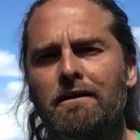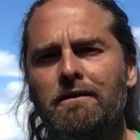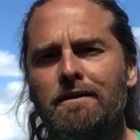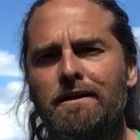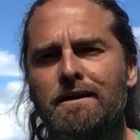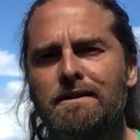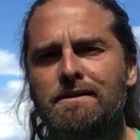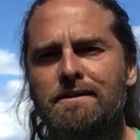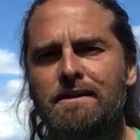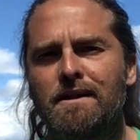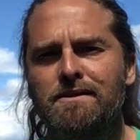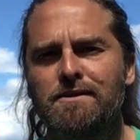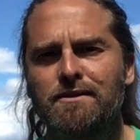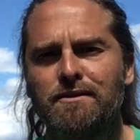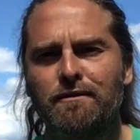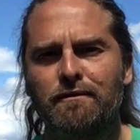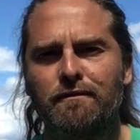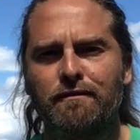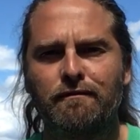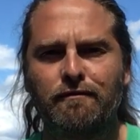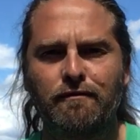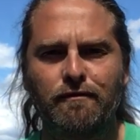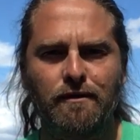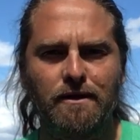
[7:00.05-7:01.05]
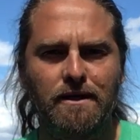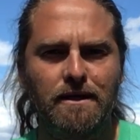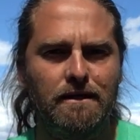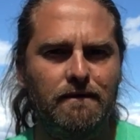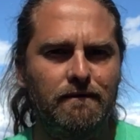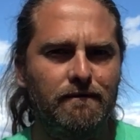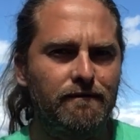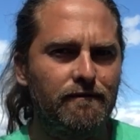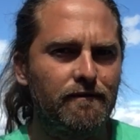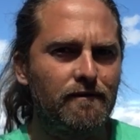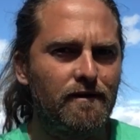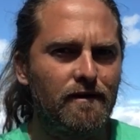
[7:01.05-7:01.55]
only sets you free
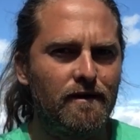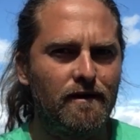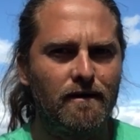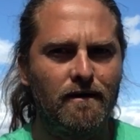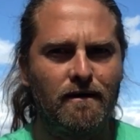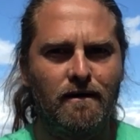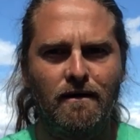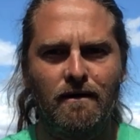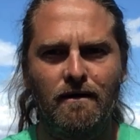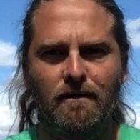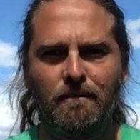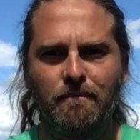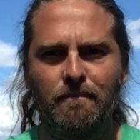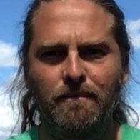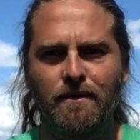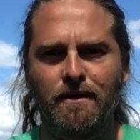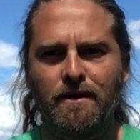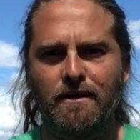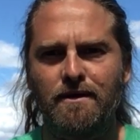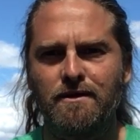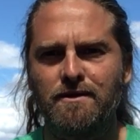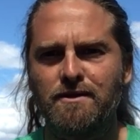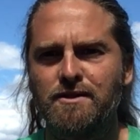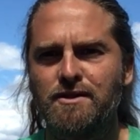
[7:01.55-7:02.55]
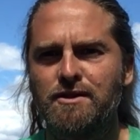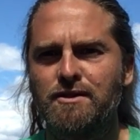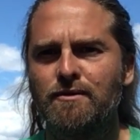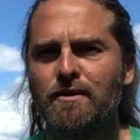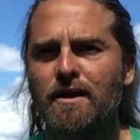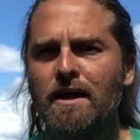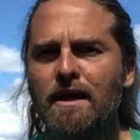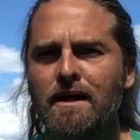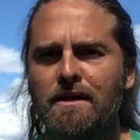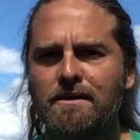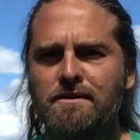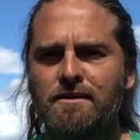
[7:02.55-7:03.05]
from the
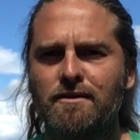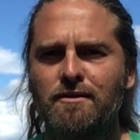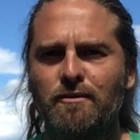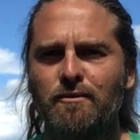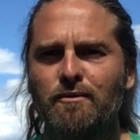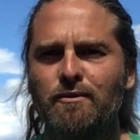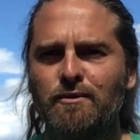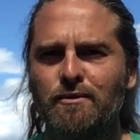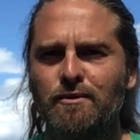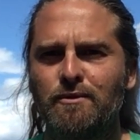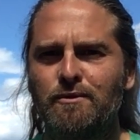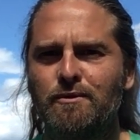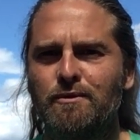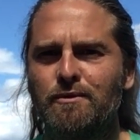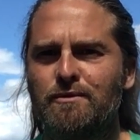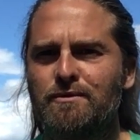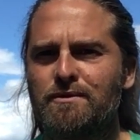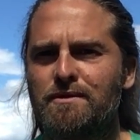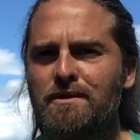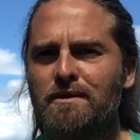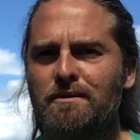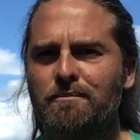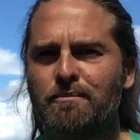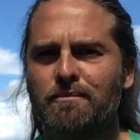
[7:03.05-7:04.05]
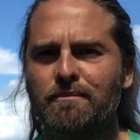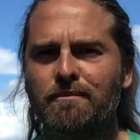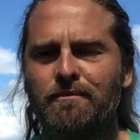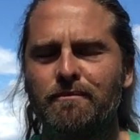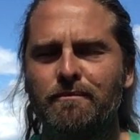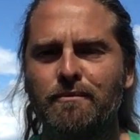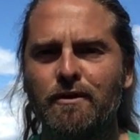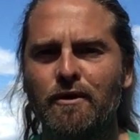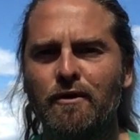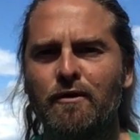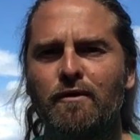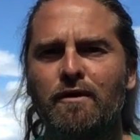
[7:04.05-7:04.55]
constraints, the rules, the
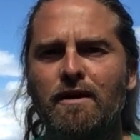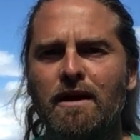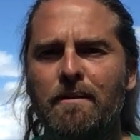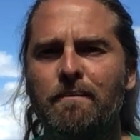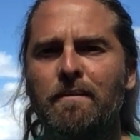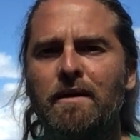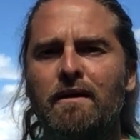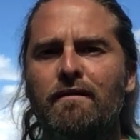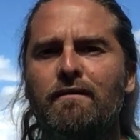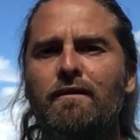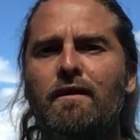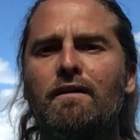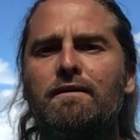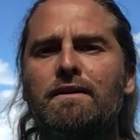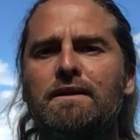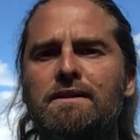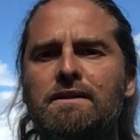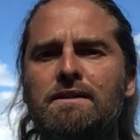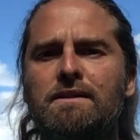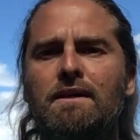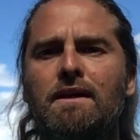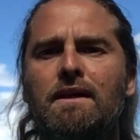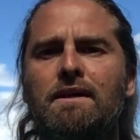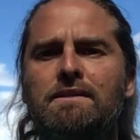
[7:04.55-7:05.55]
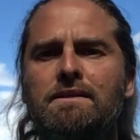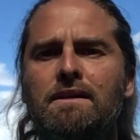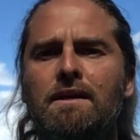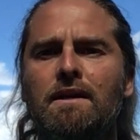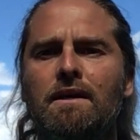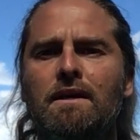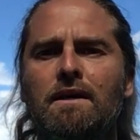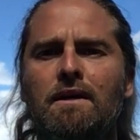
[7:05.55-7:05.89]
programming of all these things,